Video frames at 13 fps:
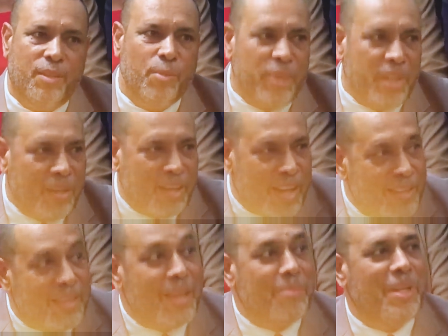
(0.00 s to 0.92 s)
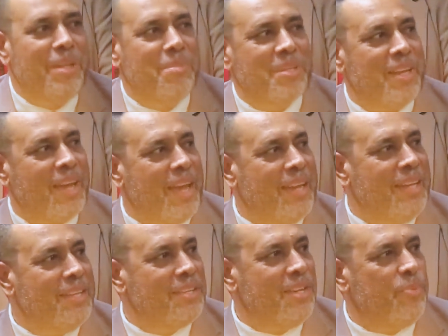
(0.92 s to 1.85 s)
You mean country need him just like a
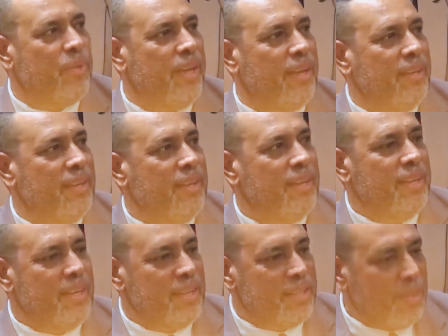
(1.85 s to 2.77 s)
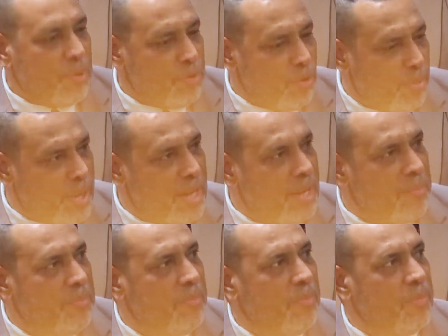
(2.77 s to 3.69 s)
leadership where suppose you behind
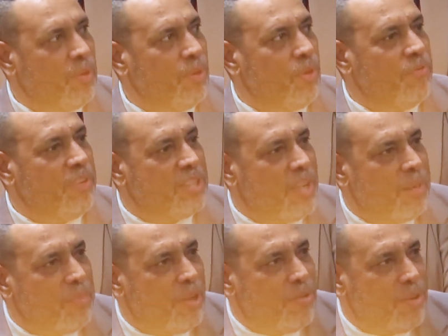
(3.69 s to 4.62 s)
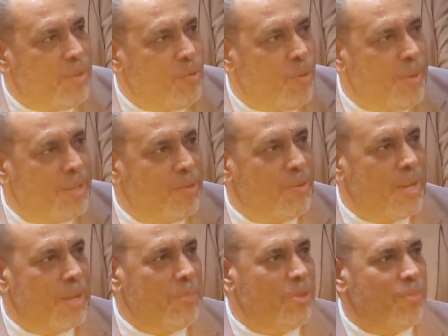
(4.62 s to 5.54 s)
him conviction blah you know you go back go
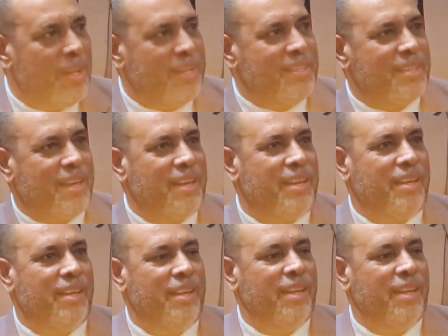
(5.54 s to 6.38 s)
na me to blah disagree,